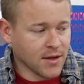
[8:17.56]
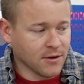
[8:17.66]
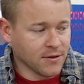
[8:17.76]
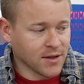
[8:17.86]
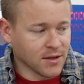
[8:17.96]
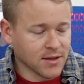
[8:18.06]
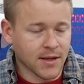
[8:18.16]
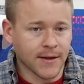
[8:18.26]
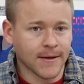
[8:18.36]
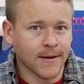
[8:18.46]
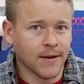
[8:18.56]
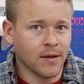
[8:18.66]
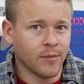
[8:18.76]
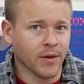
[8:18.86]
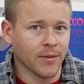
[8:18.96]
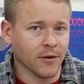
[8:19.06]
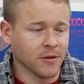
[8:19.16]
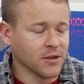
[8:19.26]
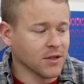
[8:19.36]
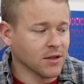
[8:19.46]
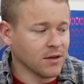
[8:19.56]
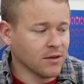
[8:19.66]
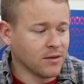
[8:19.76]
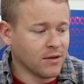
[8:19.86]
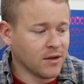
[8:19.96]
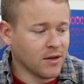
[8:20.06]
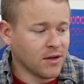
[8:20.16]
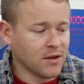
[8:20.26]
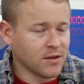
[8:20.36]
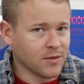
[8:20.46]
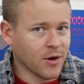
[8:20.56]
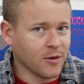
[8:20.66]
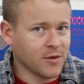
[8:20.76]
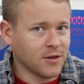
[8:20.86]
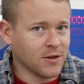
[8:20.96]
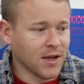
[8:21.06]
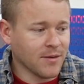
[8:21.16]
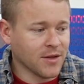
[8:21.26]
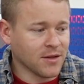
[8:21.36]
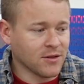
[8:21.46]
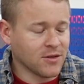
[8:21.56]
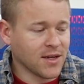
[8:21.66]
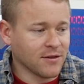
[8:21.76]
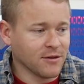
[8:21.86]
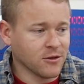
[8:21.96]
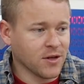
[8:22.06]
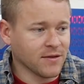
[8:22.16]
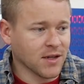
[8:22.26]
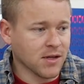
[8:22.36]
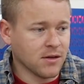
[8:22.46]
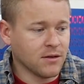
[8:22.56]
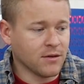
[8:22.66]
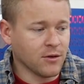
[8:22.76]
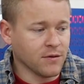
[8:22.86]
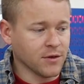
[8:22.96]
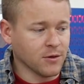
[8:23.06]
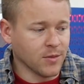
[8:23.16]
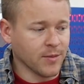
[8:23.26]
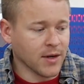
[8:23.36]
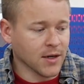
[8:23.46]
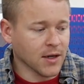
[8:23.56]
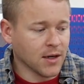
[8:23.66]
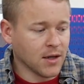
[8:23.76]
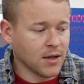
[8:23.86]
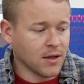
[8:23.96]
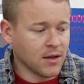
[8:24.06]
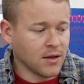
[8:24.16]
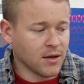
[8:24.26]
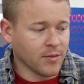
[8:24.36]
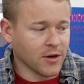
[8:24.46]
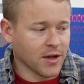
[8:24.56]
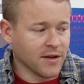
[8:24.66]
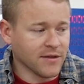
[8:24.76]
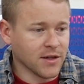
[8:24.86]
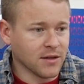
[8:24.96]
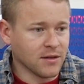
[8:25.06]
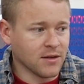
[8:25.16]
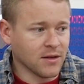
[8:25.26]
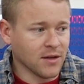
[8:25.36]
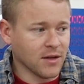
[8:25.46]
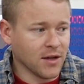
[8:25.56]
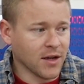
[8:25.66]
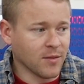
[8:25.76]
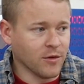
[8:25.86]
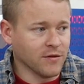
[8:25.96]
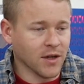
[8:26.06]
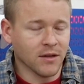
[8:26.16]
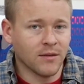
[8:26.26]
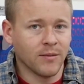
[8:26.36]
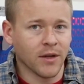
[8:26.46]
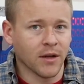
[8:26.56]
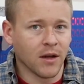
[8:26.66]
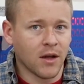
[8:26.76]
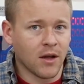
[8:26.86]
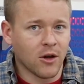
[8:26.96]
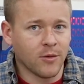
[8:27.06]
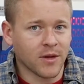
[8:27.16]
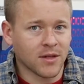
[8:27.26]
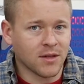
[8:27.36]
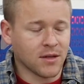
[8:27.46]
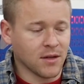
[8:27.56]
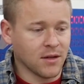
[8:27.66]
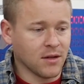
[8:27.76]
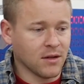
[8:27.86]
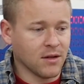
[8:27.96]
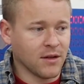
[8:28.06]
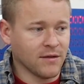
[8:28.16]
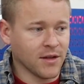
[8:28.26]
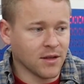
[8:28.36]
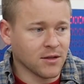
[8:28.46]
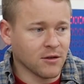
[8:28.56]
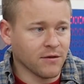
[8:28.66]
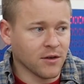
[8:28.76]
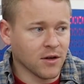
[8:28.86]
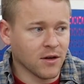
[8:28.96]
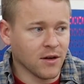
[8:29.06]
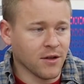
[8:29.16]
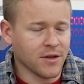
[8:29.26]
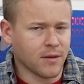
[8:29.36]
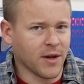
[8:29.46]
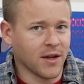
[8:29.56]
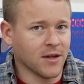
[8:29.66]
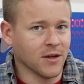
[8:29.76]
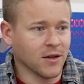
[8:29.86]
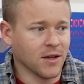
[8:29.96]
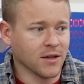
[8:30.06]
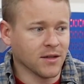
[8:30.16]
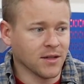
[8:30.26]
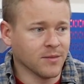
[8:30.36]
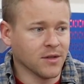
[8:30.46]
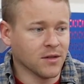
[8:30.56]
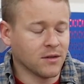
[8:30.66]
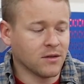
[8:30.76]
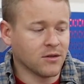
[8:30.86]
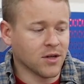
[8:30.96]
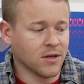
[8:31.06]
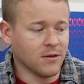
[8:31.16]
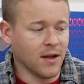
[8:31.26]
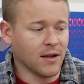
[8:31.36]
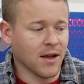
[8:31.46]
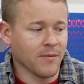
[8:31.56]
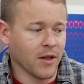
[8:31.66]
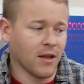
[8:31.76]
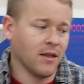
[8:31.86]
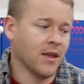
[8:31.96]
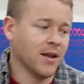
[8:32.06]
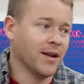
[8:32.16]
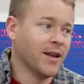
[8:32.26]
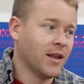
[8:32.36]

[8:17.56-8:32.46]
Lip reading: don't think it's there, but I'm not really sure. Tomorrow I'm gonna do alignment, take it for a drive again. Hopefully it'll be better. I'm pretty confident I can move on. But hope you guys have liked this so far. I don't think I'm gonna end it here yet, because I'm gonna try and do that alignment and then